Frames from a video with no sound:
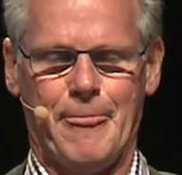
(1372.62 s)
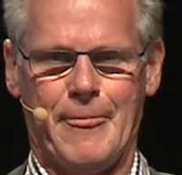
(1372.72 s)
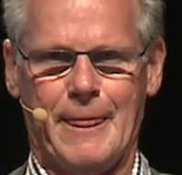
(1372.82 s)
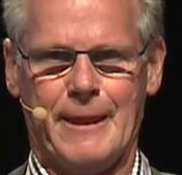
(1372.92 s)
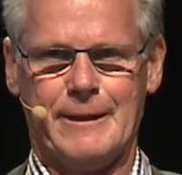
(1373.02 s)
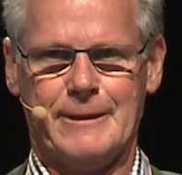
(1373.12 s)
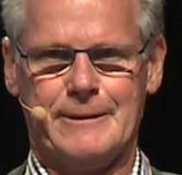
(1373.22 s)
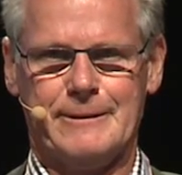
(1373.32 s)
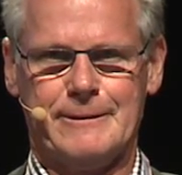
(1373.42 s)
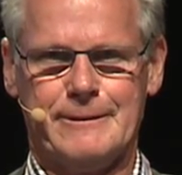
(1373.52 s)

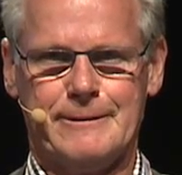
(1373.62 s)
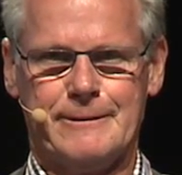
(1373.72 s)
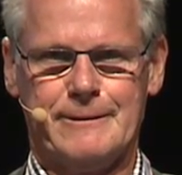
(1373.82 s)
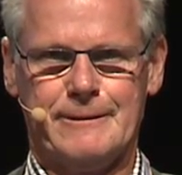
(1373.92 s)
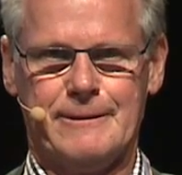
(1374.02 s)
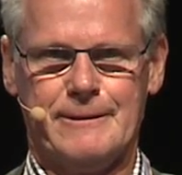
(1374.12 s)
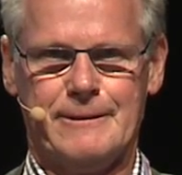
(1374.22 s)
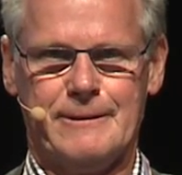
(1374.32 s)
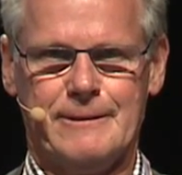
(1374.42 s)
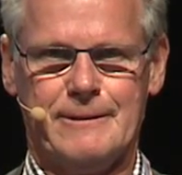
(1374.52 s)

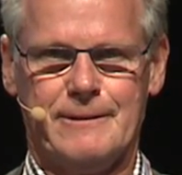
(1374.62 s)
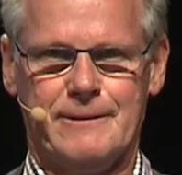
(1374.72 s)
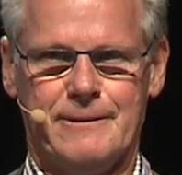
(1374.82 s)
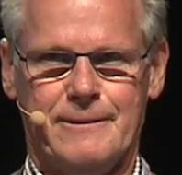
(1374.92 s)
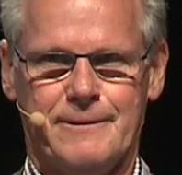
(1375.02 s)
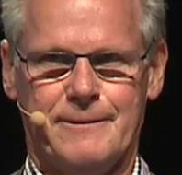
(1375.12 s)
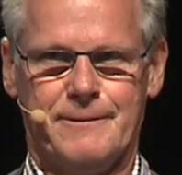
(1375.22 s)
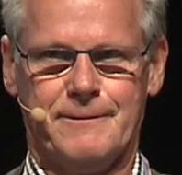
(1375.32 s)
Nobody speaks.